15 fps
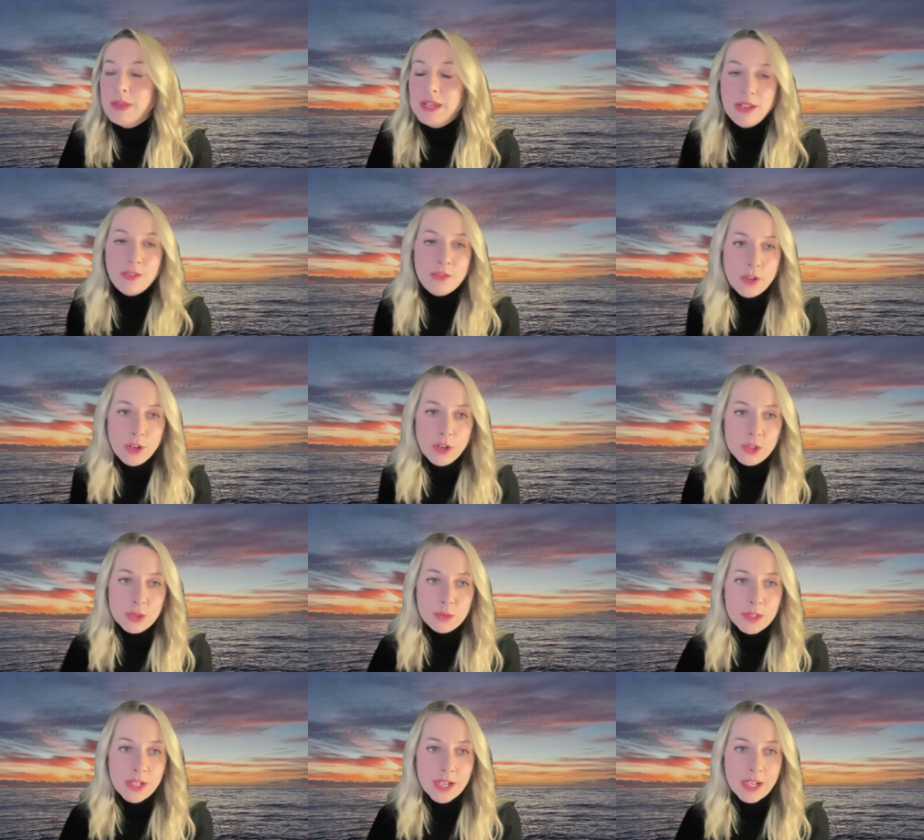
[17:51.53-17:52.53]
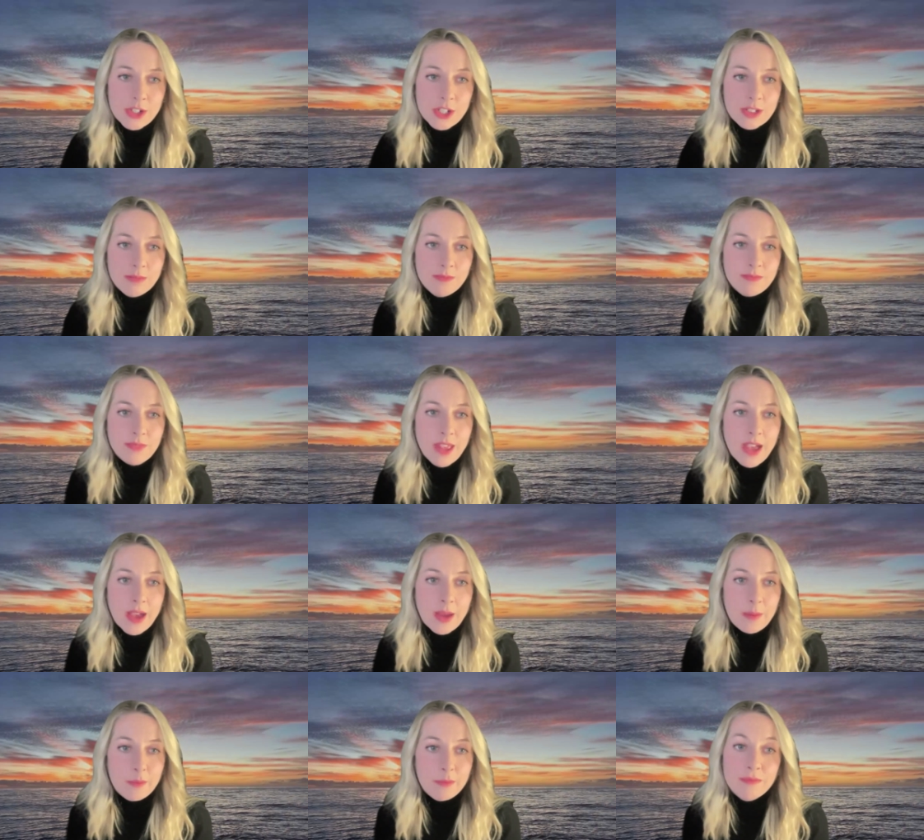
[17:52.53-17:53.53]
meaningful ocean protection,
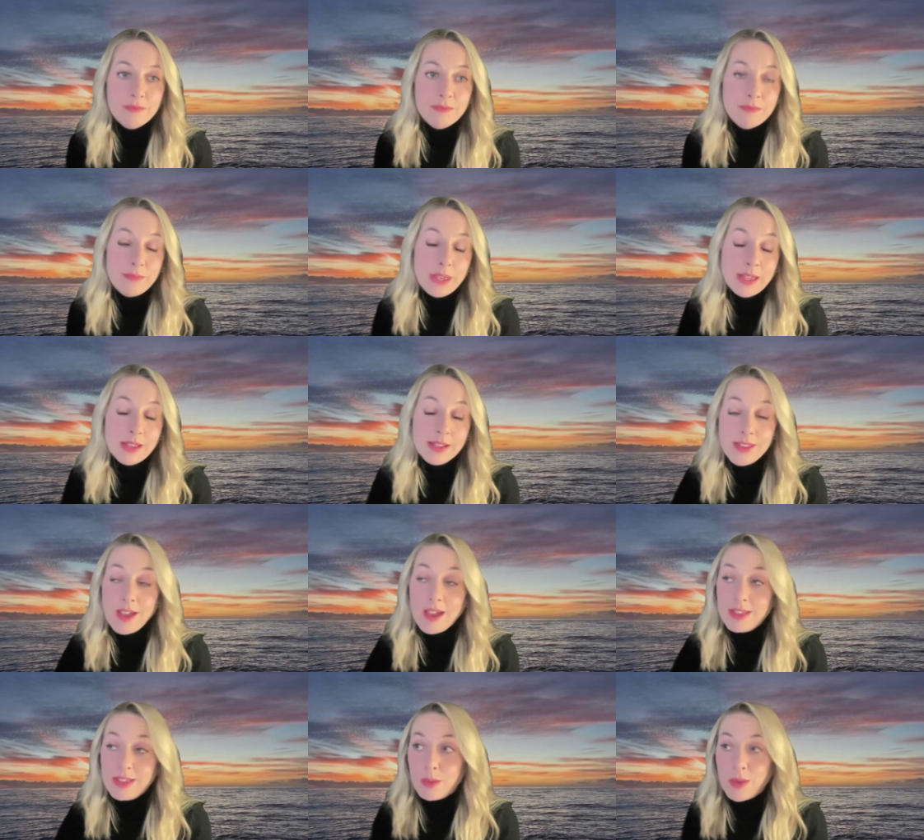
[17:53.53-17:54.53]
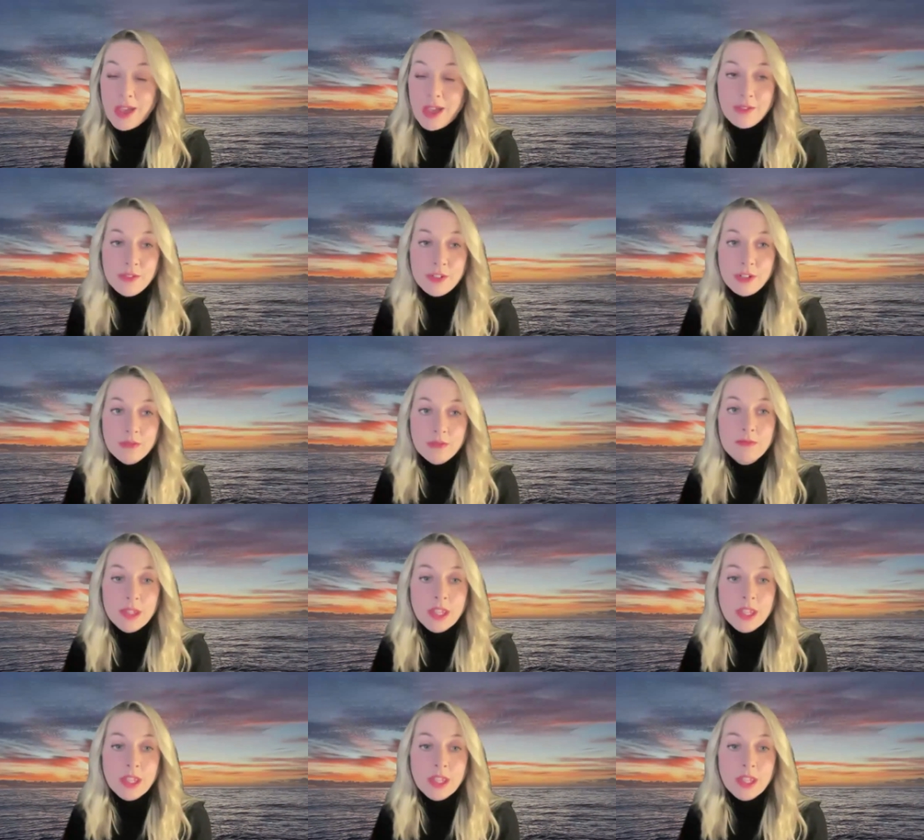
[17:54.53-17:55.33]
because I think we have to.